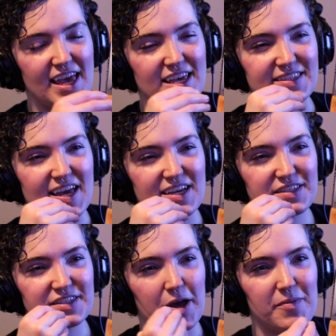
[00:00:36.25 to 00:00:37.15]
is that
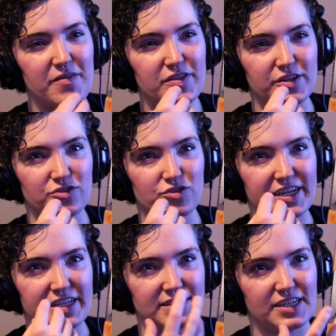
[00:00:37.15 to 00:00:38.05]
some of the
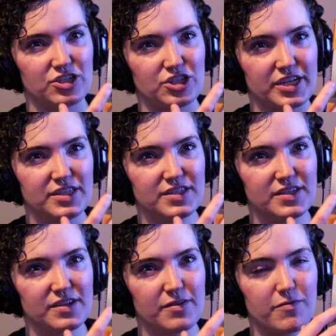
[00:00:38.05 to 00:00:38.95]

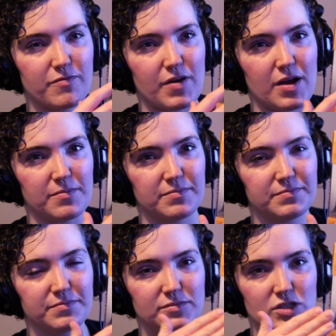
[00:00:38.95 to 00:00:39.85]
transitions from
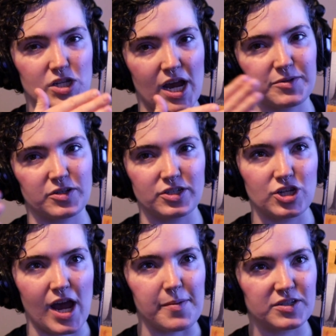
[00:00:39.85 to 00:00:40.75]
chapter to
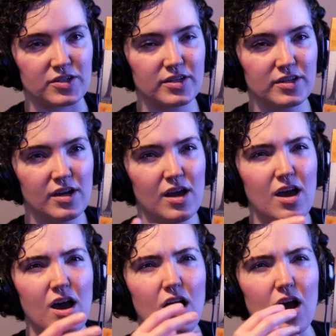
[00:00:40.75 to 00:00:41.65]
chapter
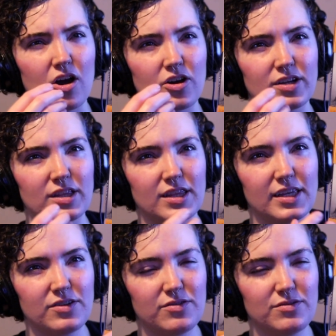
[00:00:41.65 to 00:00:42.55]
are a
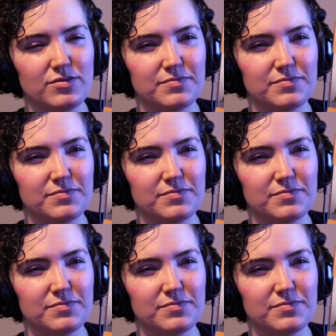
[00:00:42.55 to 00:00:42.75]
little